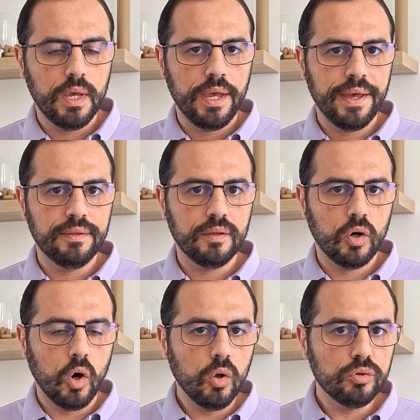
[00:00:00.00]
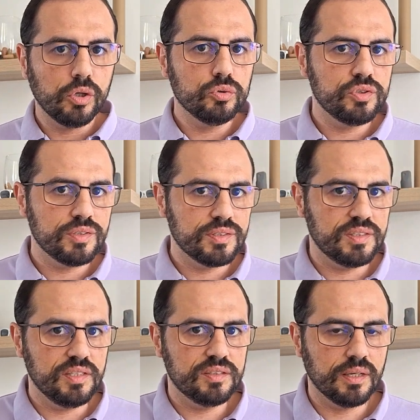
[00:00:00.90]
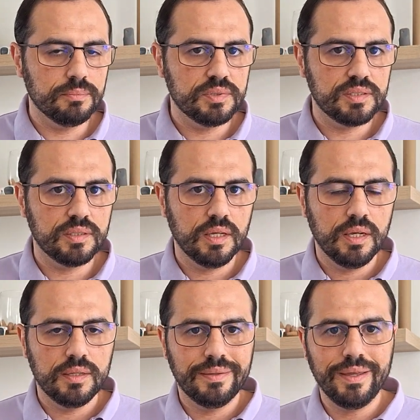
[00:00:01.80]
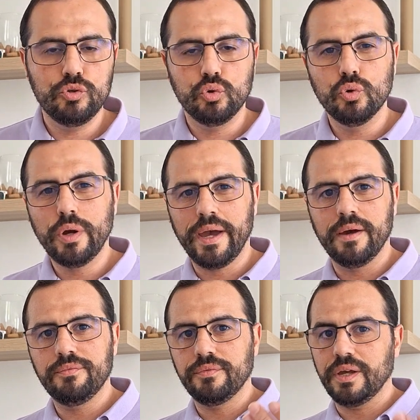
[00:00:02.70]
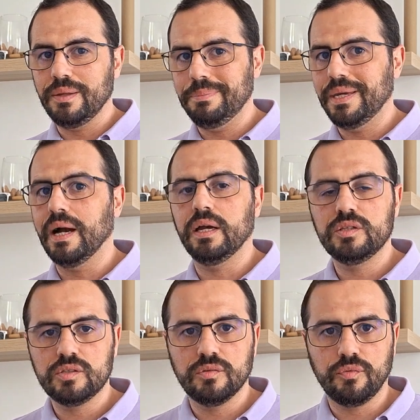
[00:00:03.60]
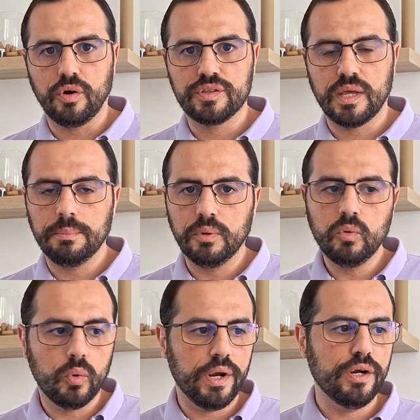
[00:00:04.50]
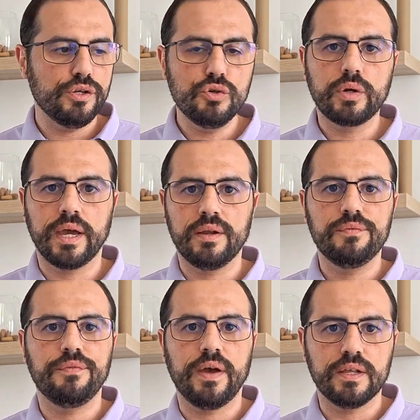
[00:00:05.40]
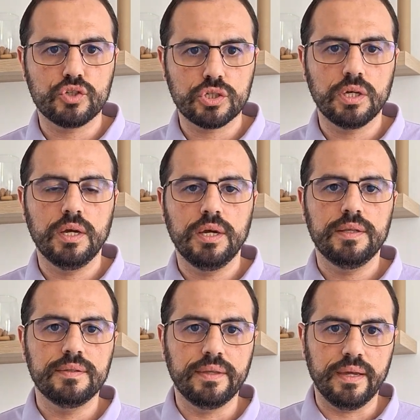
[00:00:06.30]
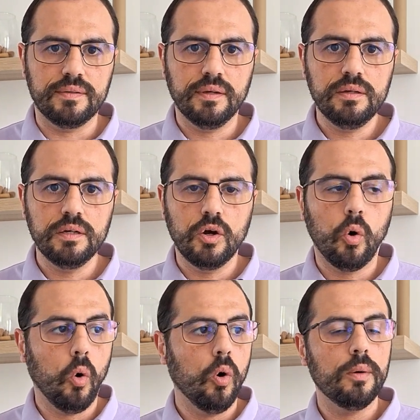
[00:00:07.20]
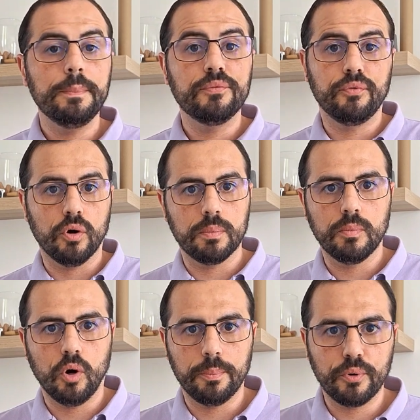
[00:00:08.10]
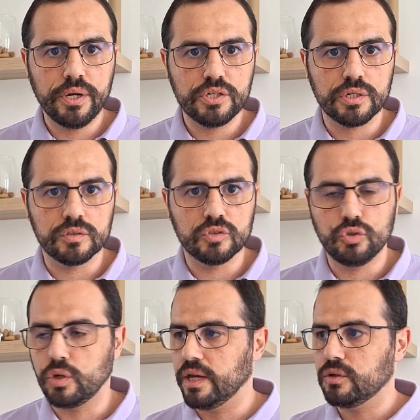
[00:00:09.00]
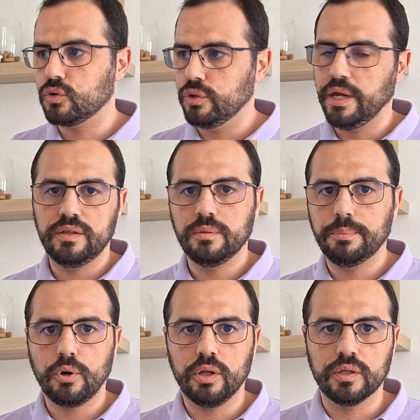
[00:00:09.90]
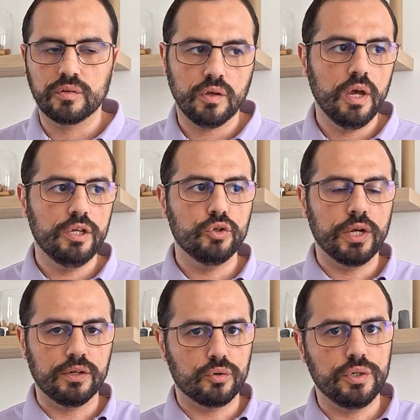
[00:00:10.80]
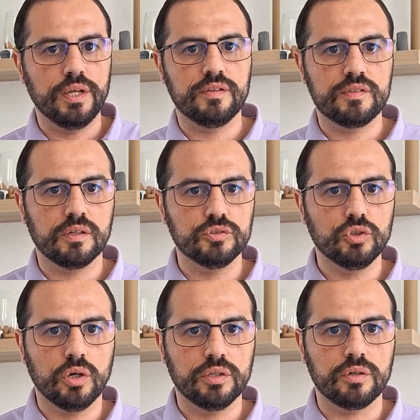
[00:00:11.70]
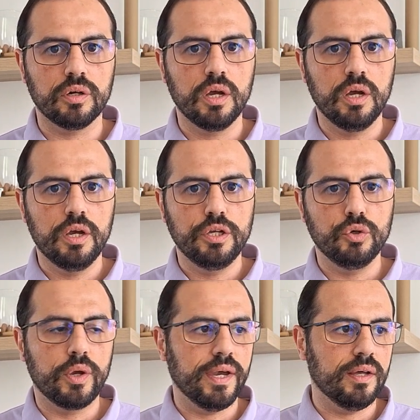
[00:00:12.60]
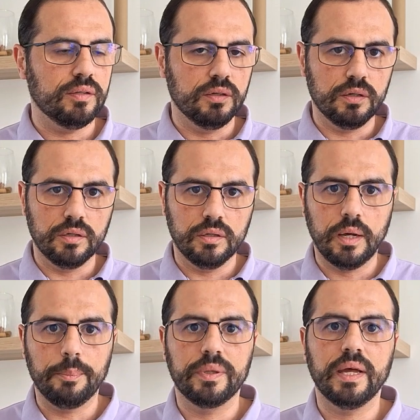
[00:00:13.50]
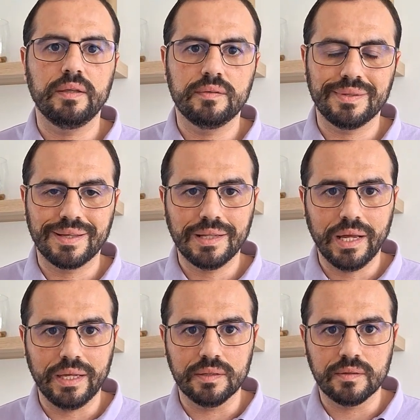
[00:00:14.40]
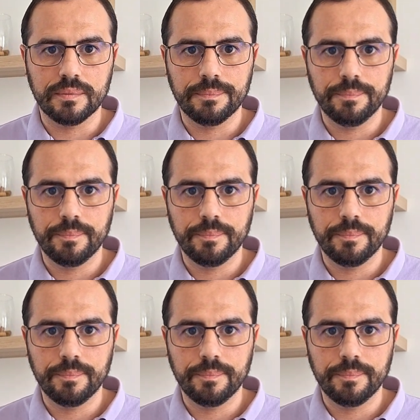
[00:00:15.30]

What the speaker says: and all those systems, they do have APIs, for example, where you can fetch data or perform operations. You can create a product, you can create a sales order, you can update a client.